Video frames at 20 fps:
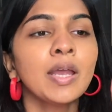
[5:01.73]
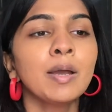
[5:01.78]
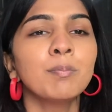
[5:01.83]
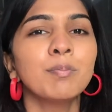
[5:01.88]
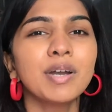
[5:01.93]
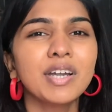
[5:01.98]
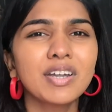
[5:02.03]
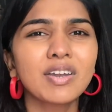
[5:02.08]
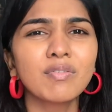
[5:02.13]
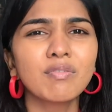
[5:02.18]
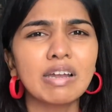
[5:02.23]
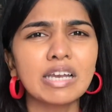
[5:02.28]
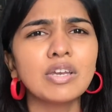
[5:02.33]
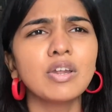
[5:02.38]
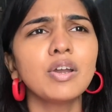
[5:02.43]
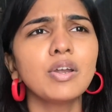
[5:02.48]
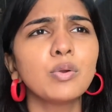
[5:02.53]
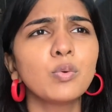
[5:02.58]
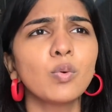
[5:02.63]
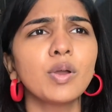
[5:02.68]
But when
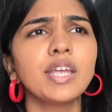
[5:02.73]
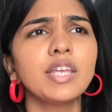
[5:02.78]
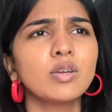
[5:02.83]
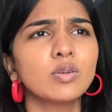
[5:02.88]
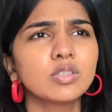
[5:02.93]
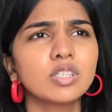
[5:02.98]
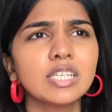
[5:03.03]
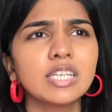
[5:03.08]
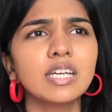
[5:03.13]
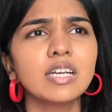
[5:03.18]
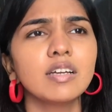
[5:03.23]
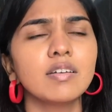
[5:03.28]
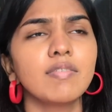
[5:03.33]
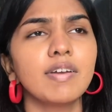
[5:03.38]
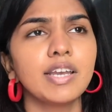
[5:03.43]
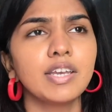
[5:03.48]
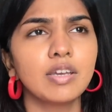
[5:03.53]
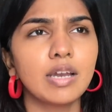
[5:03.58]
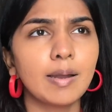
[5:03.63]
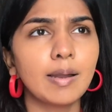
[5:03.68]
you're doing usually
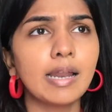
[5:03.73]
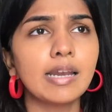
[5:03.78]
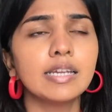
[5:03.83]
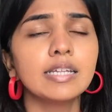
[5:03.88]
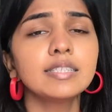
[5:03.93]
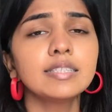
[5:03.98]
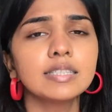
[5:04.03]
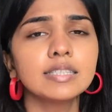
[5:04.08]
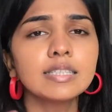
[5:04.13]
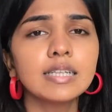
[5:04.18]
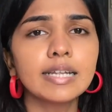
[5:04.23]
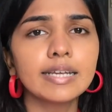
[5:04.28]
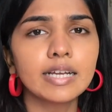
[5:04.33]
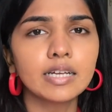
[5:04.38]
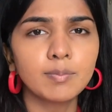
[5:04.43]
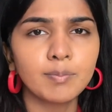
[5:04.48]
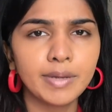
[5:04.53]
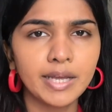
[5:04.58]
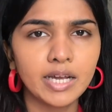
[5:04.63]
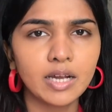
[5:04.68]
when uh, this is like
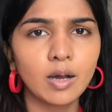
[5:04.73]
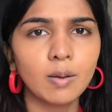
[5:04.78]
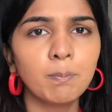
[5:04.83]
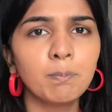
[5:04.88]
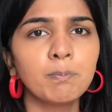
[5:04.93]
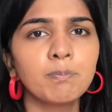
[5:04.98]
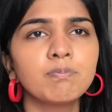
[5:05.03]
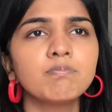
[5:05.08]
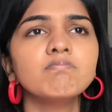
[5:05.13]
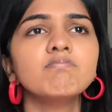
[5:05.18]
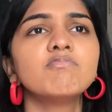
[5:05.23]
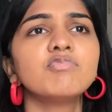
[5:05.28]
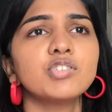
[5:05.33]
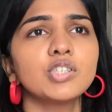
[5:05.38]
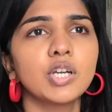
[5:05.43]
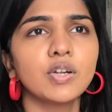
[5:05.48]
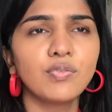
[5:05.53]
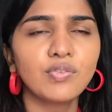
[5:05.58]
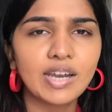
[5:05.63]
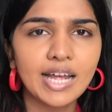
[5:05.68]
a makeup
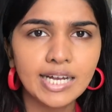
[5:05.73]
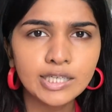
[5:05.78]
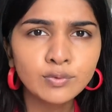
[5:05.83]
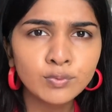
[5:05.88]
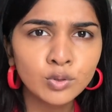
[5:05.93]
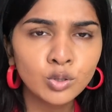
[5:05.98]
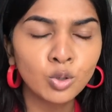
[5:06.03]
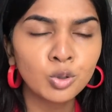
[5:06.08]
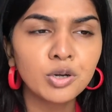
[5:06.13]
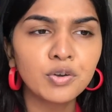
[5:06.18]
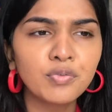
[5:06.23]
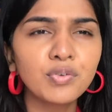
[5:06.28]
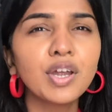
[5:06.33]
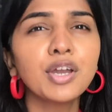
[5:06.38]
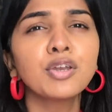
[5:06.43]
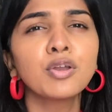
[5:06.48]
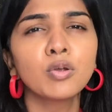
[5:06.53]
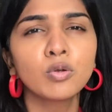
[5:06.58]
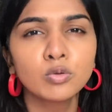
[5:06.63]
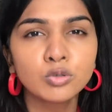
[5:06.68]
for a flash photography
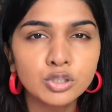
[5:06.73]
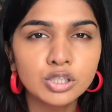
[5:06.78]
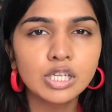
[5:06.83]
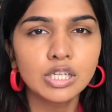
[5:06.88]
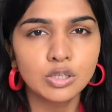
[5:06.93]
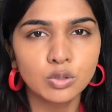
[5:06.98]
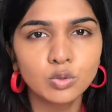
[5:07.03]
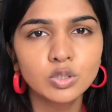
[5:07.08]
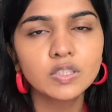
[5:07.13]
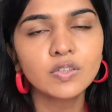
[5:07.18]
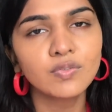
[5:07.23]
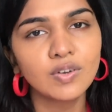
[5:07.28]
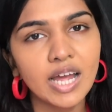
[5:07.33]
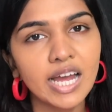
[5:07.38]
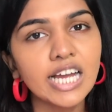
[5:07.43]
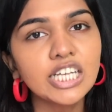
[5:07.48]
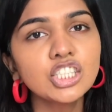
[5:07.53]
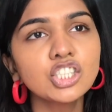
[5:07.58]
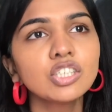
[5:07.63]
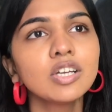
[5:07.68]
and you usually use
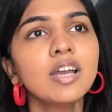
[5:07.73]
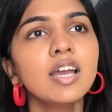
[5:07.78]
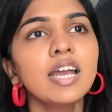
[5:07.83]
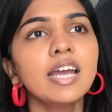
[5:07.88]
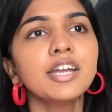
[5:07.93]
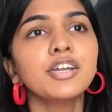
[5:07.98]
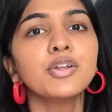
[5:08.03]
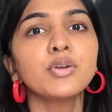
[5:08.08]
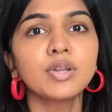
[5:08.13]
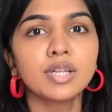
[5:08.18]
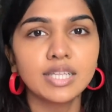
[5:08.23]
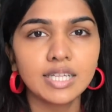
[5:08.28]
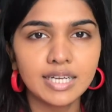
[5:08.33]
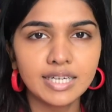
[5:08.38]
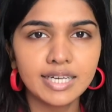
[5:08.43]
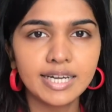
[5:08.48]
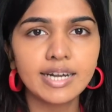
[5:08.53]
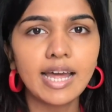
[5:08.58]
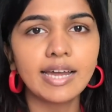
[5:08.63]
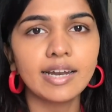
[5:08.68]
flash during
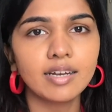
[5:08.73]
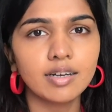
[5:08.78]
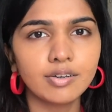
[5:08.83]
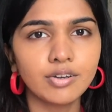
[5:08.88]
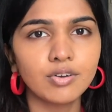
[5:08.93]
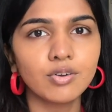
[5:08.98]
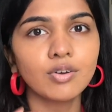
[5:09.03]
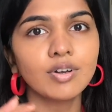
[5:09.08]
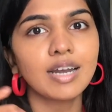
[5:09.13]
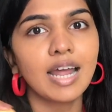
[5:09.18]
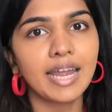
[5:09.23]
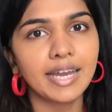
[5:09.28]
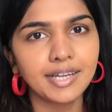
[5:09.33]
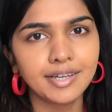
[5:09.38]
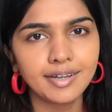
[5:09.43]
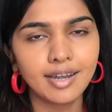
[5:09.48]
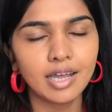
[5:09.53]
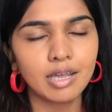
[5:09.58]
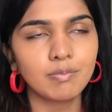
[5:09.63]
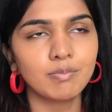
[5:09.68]
the you know
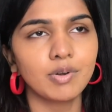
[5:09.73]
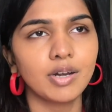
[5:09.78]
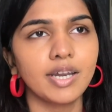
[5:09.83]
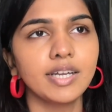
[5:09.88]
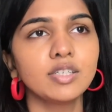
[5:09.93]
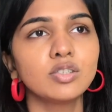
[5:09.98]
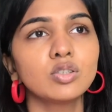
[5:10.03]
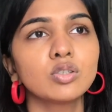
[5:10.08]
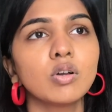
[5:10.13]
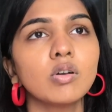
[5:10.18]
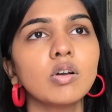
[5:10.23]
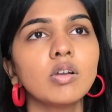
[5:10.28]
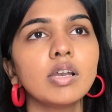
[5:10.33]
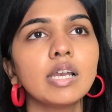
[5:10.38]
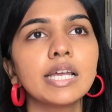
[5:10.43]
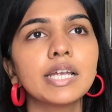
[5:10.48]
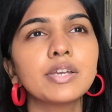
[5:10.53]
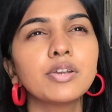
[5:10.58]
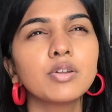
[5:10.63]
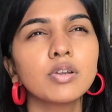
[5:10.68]
night time right so
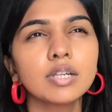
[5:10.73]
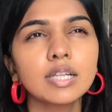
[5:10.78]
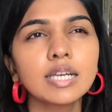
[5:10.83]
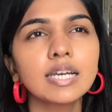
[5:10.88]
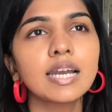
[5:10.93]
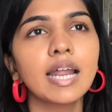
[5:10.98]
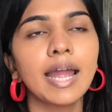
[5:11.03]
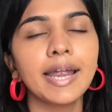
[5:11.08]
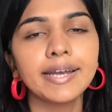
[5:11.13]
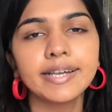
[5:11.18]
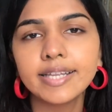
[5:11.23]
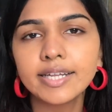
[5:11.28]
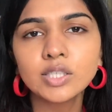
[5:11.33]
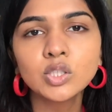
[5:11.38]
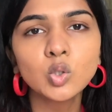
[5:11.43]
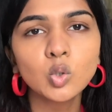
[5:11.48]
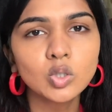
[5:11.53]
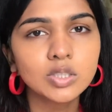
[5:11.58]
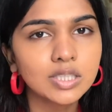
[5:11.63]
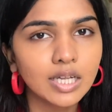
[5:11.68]
like during the night
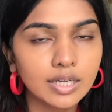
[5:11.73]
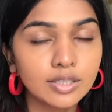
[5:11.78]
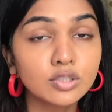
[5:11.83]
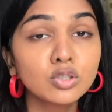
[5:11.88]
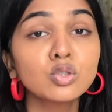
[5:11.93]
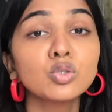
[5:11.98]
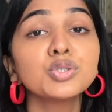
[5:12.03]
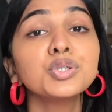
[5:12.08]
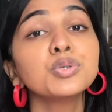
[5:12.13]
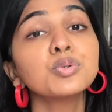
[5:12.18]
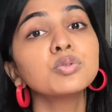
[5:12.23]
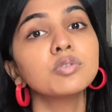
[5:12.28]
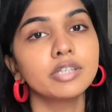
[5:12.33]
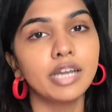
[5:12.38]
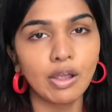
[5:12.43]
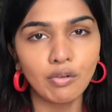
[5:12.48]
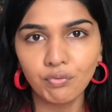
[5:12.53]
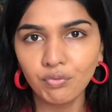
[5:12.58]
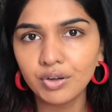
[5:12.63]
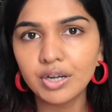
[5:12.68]
there's no sun so you
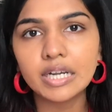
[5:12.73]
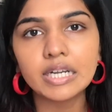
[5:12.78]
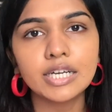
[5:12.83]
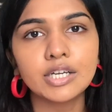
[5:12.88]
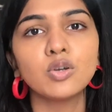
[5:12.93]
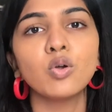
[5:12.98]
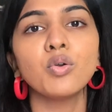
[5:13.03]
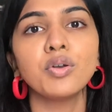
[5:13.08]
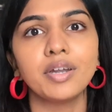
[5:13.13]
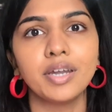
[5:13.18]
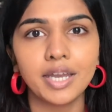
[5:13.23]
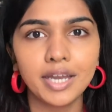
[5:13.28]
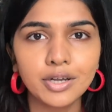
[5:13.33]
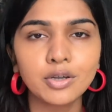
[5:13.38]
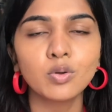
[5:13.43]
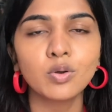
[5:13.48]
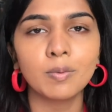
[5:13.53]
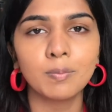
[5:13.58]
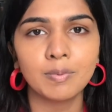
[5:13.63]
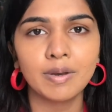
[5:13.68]
definitely don't
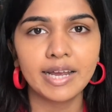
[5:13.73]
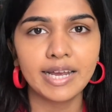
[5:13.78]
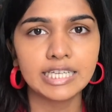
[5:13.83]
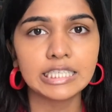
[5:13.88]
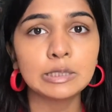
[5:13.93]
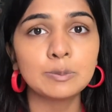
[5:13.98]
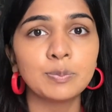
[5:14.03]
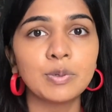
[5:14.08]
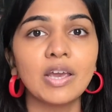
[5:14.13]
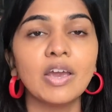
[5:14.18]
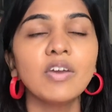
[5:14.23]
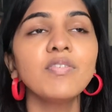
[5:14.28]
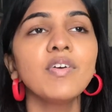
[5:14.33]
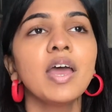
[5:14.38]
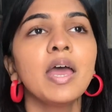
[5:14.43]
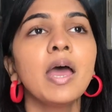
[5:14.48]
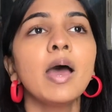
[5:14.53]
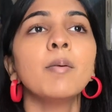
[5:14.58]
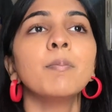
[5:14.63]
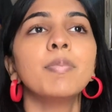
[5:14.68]
need to apply spf
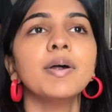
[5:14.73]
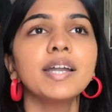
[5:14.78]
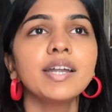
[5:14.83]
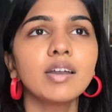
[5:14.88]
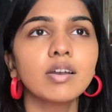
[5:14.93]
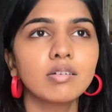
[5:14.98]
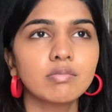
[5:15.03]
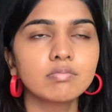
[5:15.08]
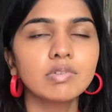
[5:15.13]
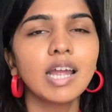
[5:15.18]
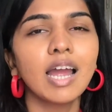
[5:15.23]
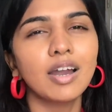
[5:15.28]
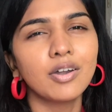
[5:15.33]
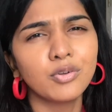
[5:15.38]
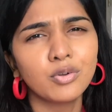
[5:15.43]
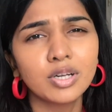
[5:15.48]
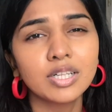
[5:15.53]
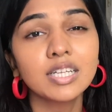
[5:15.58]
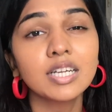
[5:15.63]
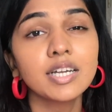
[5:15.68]
but yeah
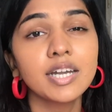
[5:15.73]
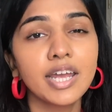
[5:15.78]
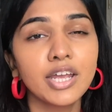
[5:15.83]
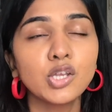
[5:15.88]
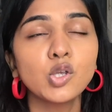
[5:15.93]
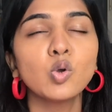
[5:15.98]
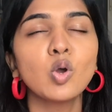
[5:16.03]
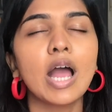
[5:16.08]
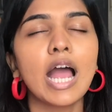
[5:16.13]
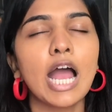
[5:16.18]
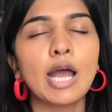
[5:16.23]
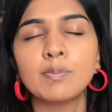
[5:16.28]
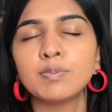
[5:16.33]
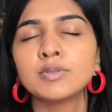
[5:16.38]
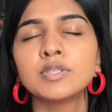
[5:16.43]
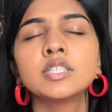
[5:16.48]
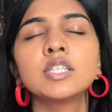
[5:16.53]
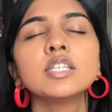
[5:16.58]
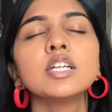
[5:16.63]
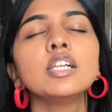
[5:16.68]
during the day you
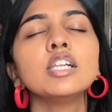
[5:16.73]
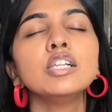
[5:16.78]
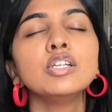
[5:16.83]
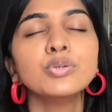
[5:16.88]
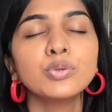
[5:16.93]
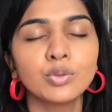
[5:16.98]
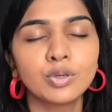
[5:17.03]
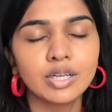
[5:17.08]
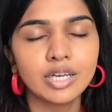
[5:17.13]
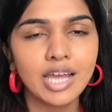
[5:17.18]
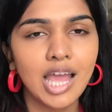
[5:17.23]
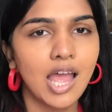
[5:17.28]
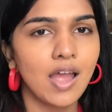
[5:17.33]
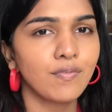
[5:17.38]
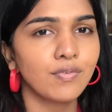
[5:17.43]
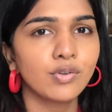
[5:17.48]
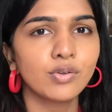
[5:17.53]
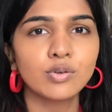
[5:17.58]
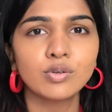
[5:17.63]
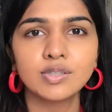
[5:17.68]
absolutely
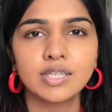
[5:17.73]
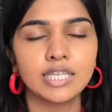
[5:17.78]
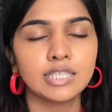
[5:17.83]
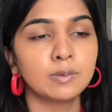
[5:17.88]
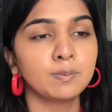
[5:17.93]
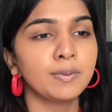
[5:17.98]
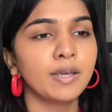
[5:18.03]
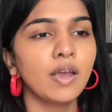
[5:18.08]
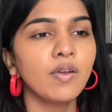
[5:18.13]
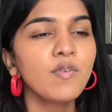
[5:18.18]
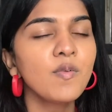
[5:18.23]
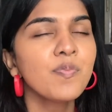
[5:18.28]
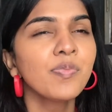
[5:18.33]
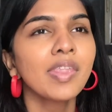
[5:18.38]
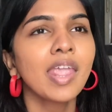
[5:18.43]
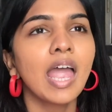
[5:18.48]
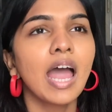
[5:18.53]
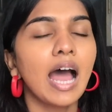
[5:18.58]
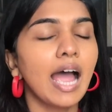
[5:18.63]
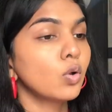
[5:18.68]
have to use
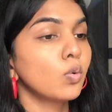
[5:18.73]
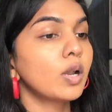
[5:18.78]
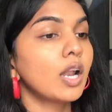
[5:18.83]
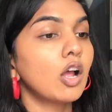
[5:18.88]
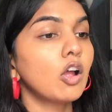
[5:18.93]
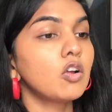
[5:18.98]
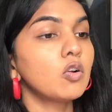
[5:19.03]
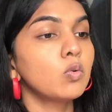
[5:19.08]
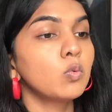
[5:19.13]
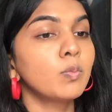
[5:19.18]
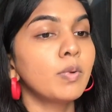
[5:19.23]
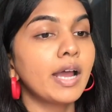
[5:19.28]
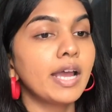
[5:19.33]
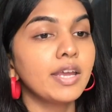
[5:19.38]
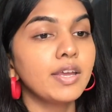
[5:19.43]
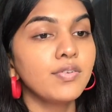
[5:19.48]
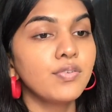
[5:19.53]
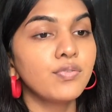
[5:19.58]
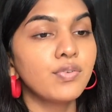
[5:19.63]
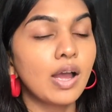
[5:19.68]
spf so now
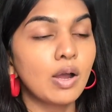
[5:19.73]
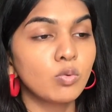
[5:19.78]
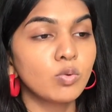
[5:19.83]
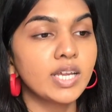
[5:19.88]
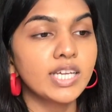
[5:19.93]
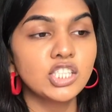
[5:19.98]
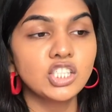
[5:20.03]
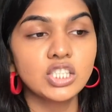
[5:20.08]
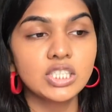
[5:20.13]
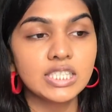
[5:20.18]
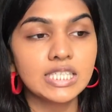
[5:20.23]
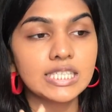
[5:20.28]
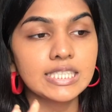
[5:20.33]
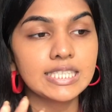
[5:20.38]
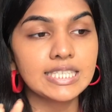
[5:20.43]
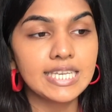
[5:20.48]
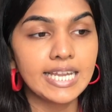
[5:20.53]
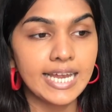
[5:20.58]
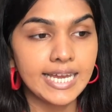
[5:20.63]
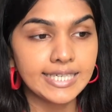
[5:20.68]
my foundation is
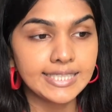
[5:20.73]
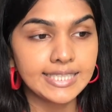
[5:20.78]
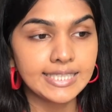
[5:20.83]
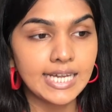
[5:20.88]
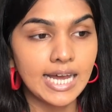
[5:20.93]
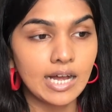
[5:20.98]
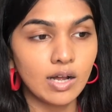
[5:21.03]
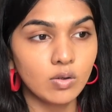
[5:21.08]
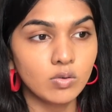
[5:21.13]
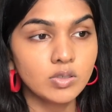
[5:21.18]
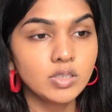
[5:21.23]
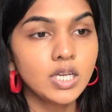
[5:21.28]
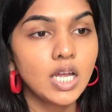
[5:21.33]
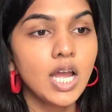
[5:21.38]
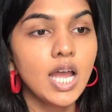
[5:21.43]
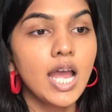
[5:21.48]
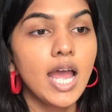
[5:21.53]
laid down